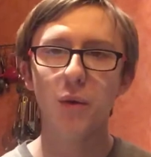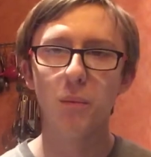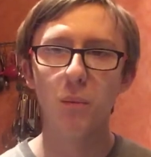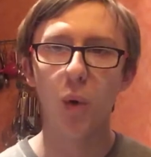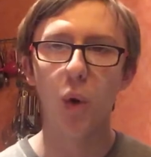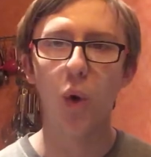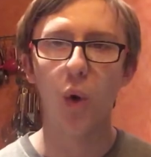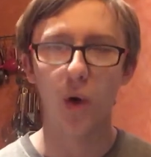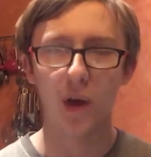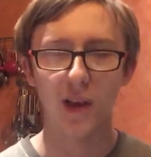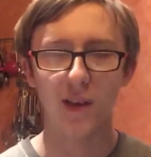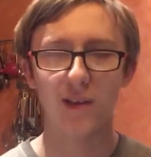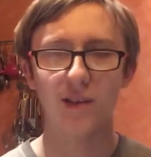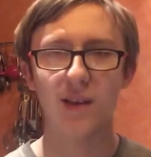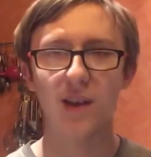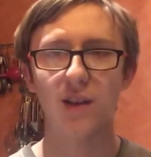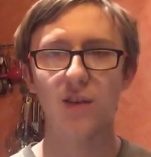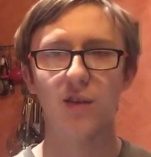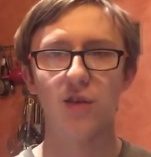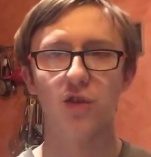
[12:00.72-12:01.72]
more in
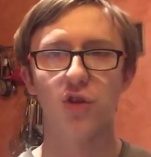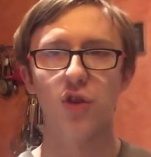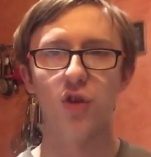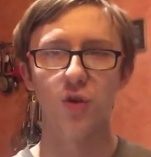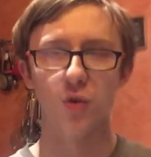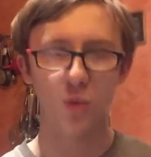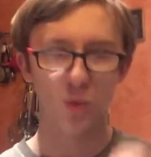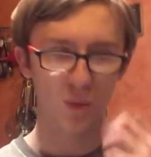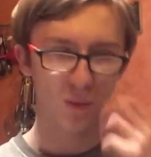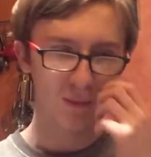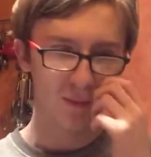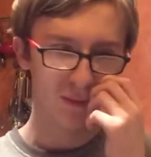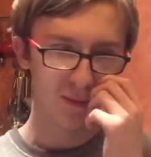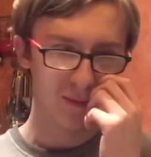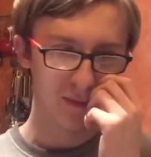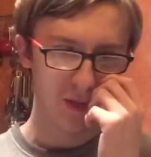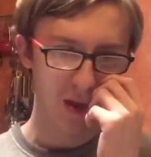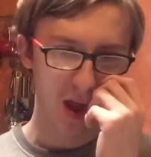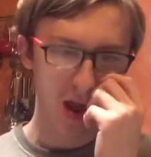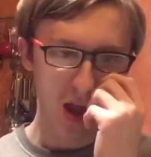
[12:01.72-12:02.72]
Season 2.
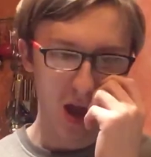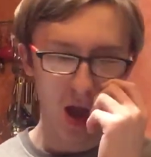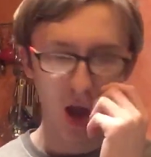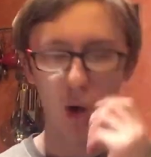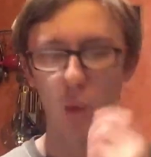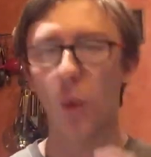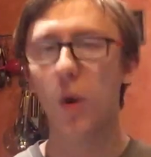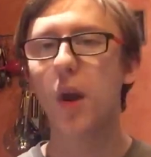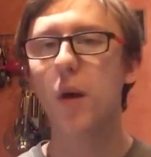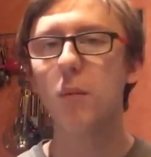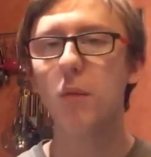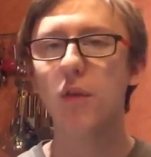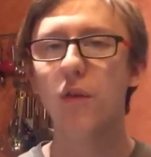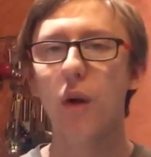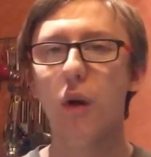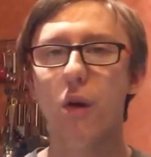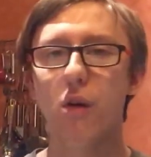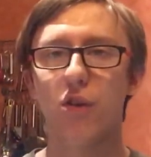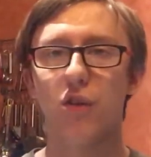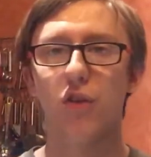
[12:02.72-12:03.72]
And what I'm
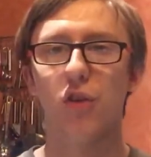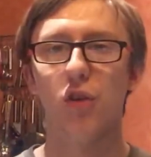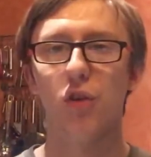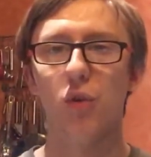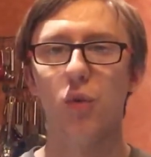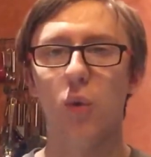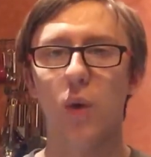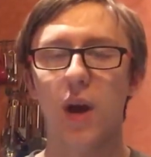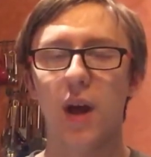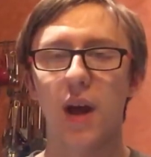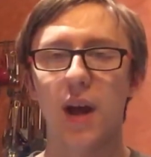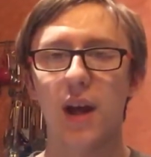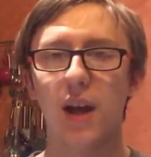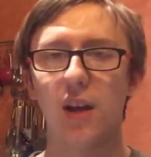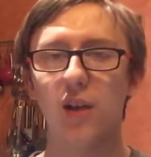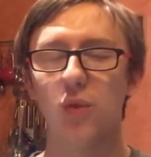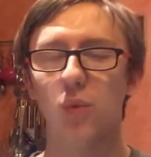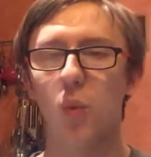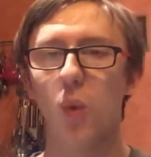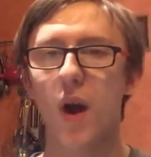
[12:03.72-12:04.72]
referring to
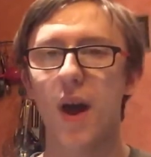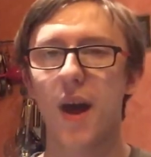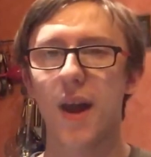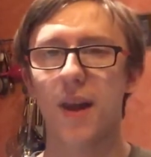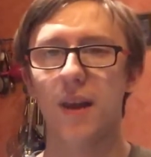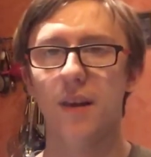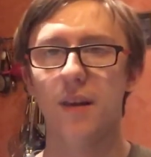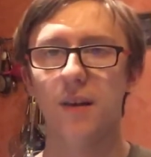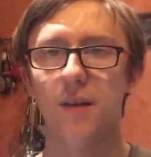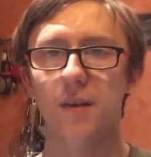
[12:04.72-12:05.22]
is when